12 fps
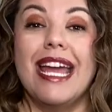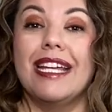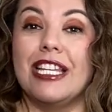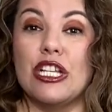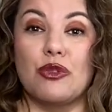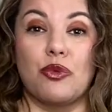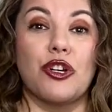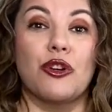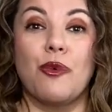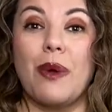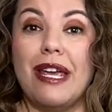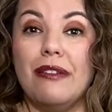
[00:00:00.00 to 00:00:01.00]
These were
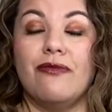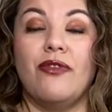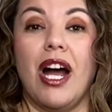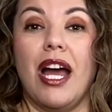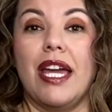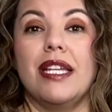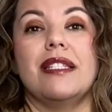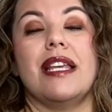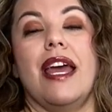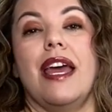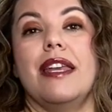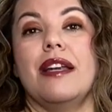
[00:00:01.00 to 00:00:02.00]
great finds
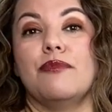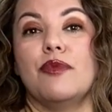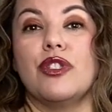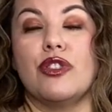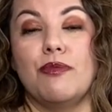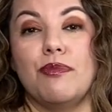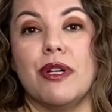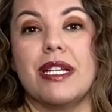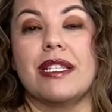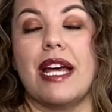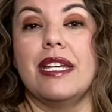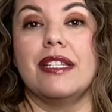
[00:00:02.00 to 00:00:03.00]
and I'm super
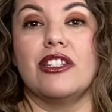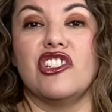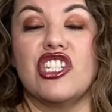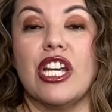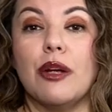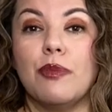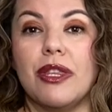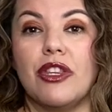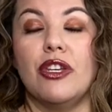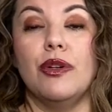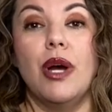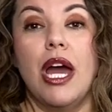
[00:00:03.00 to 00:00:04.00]
excited to share with
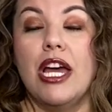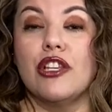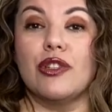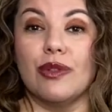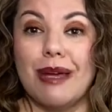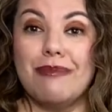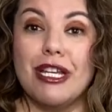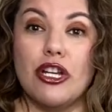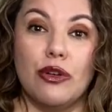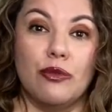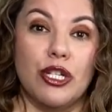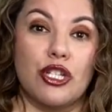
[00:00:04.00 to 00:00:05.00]
you. So let me
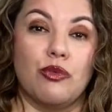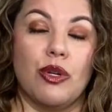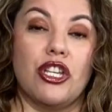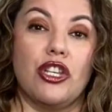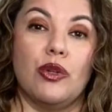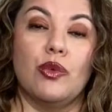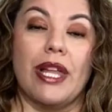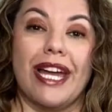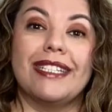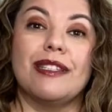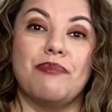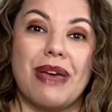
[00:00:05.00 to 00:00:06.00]
know which one you
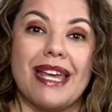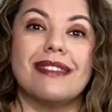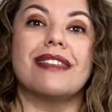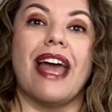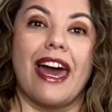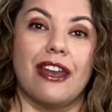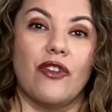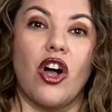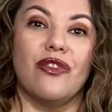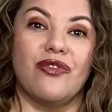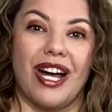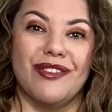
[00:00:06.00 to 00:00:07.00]
like the best out of
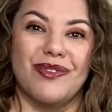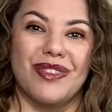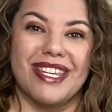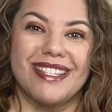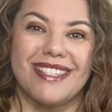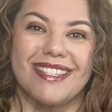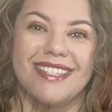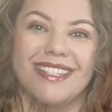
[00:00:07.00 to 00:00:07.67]
all five of these.